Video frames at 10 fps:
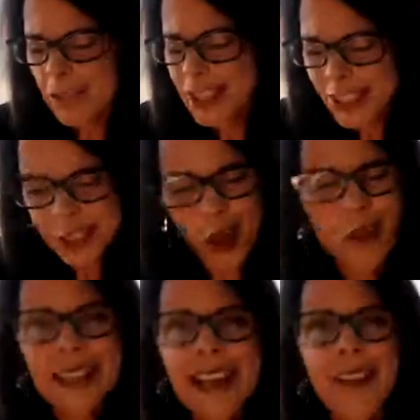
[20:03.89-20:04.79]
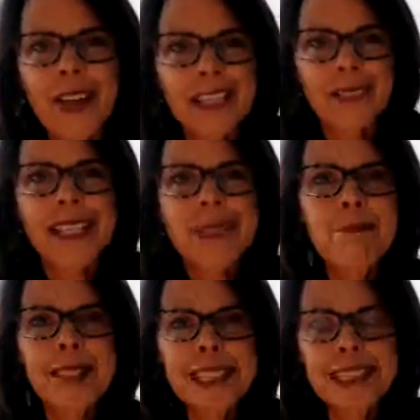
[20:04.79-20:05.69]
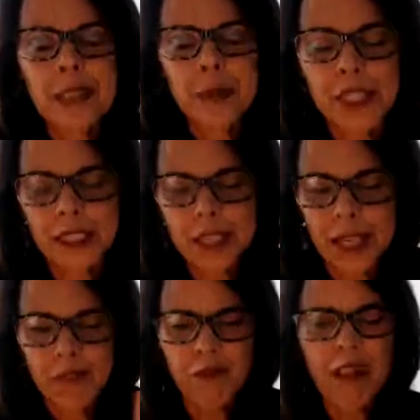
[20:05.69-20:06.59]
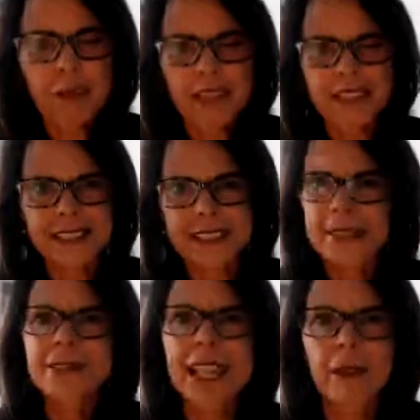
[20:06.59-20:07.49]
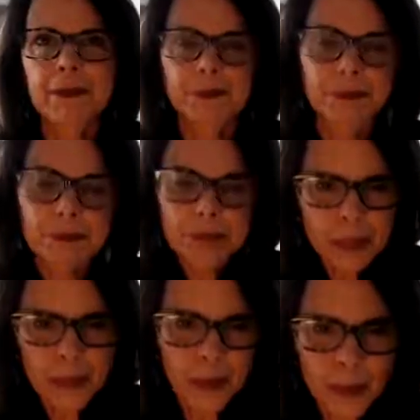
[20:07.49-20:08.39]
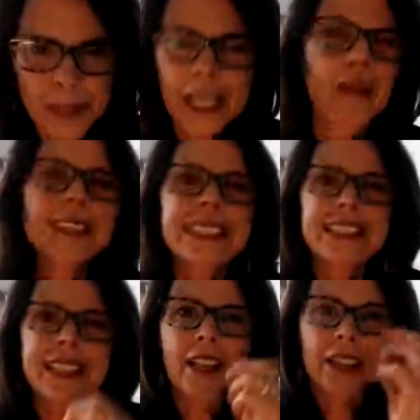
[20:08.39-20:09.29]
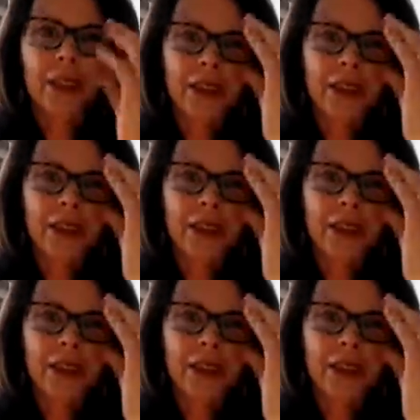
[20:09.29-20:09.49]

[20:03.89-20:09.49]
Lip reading: Just call it out and create a mini celebration. Okay, 5 practices. Now, before we go, I need to tell you,